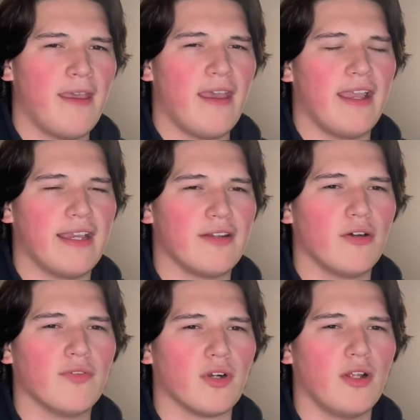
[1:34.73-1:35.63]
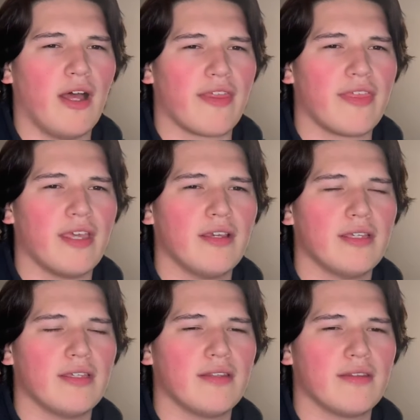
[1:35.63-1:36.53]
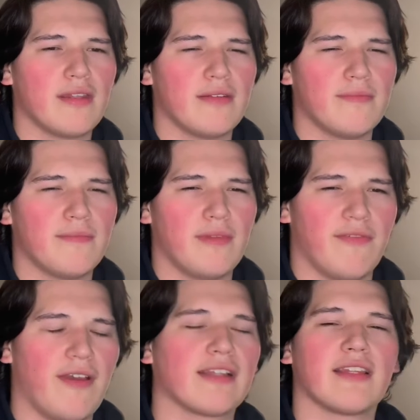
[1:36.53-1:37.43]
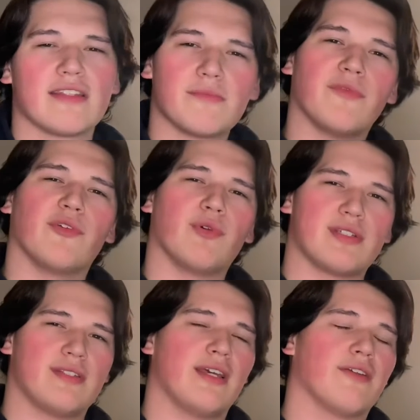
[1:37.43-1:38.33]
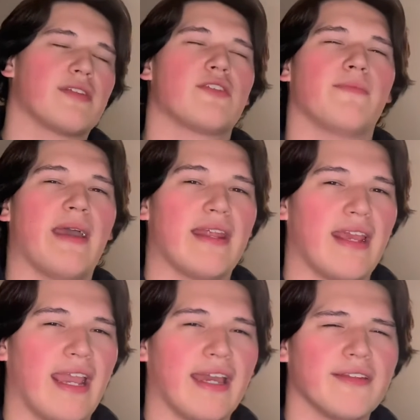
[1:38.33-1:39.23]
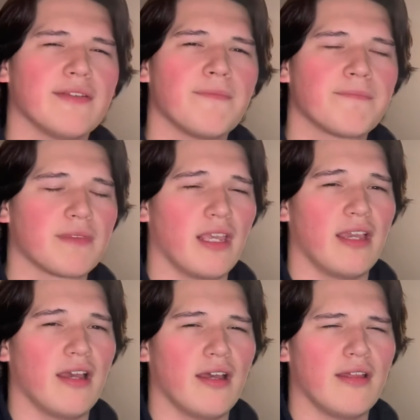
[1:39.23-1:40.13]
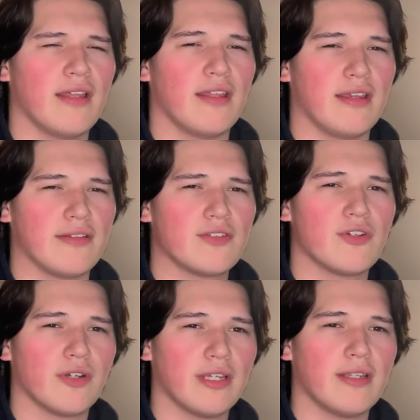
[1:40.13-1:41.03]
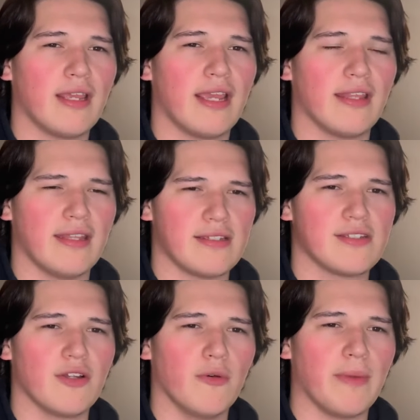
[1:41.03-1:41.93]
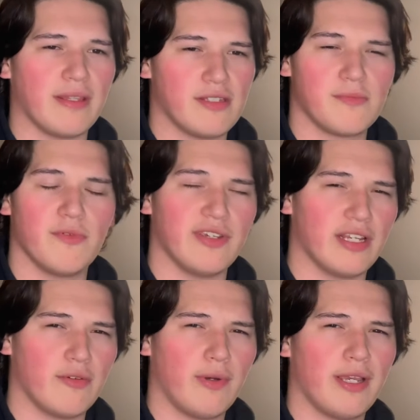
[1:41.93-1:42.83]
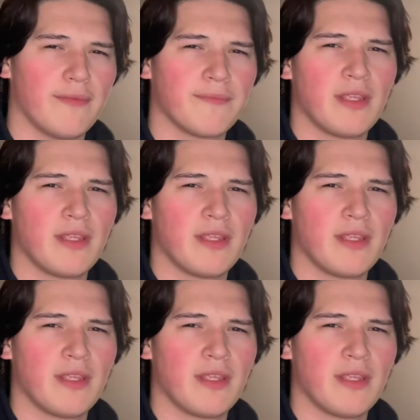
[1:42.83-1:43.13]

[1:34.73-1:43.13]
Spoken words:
And overall, I think the fact that this movie was dealt such a bad hand, and they took it and they still made this movie anyway,